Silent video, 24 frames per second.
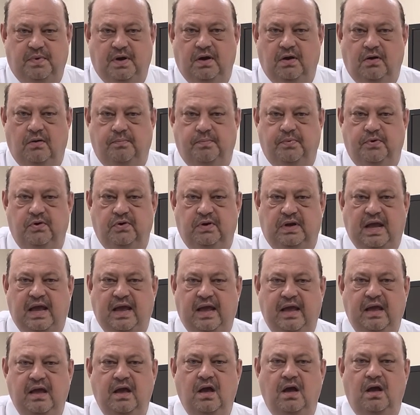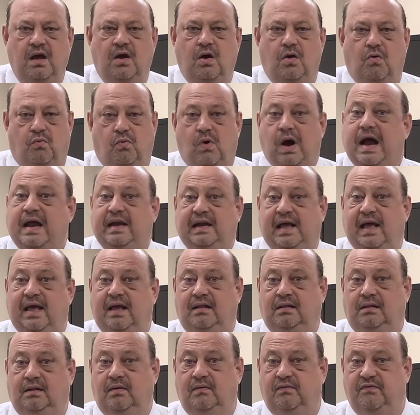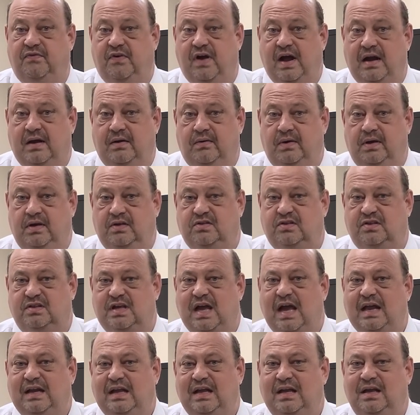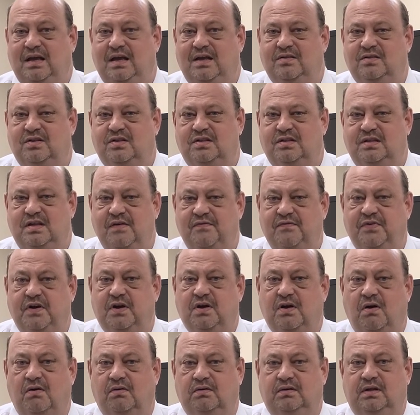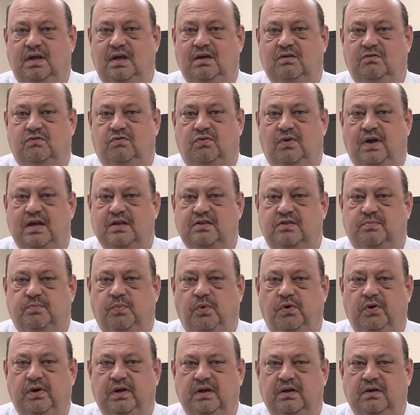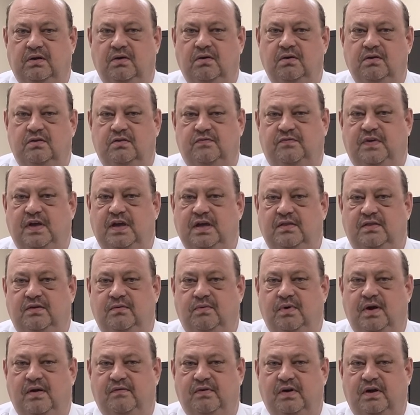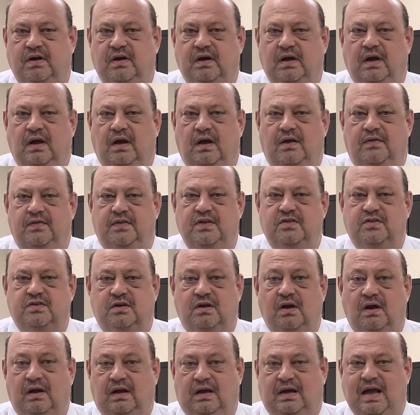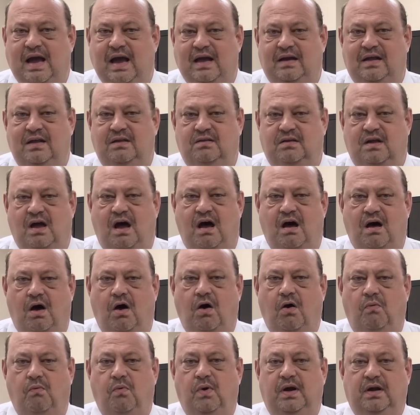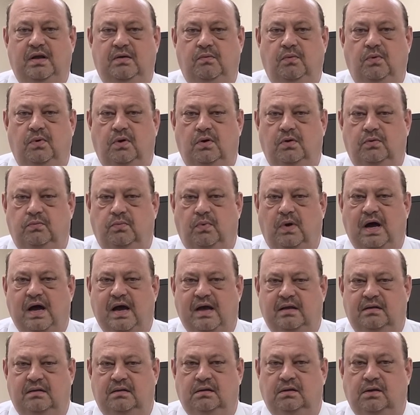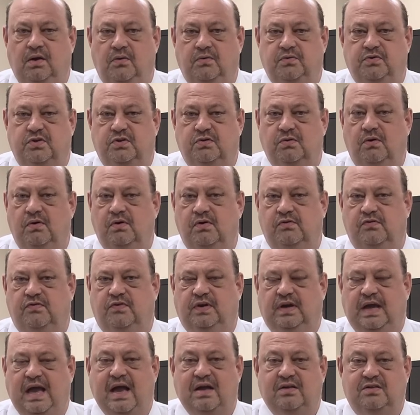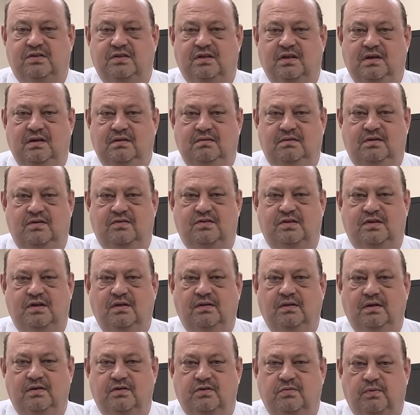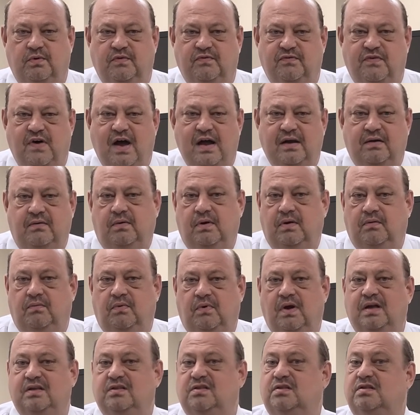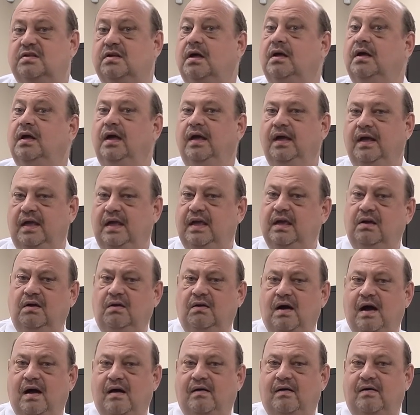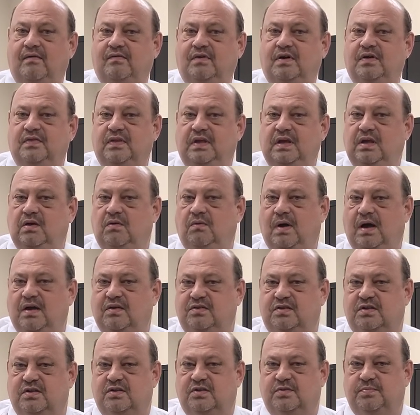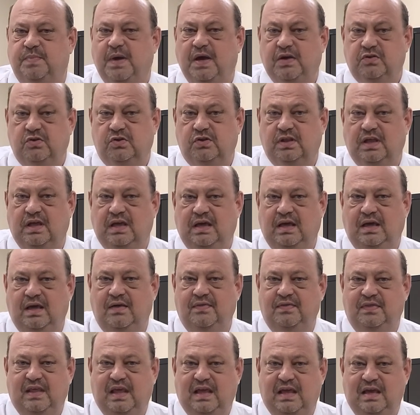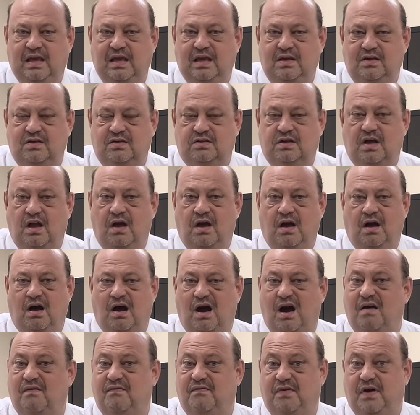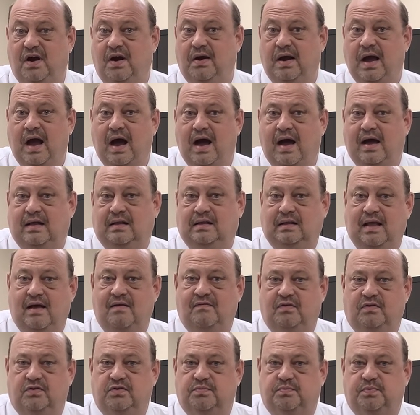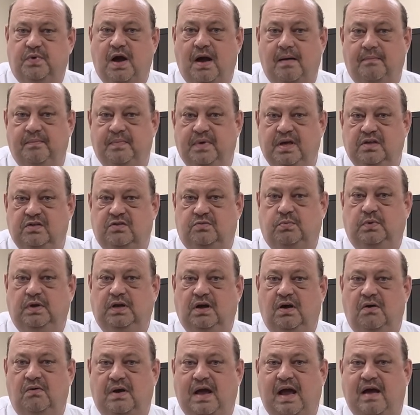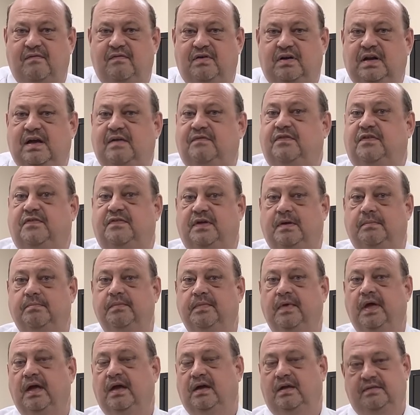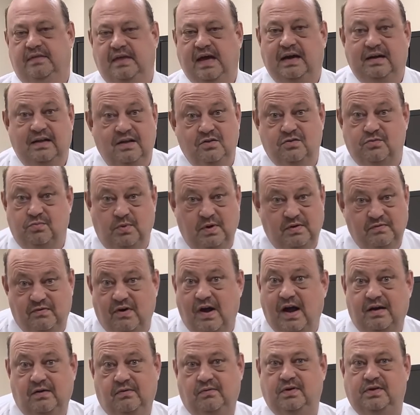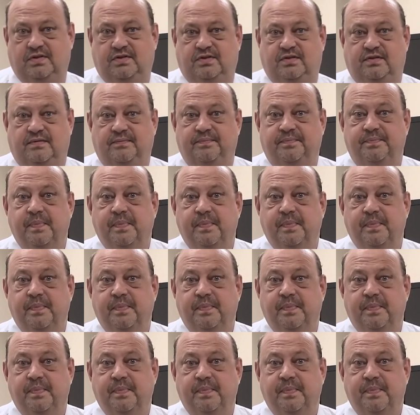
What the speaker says: barrel per day Ryan refinery, citing its difficulty in transporting goods via the river. This is going to cut into already worldwide low storage for gasoline distillates refinery runs. Here, however, in the U.S., especially in the East, are at very high levels. Problem is, we don't have enough of them. That is, refineries.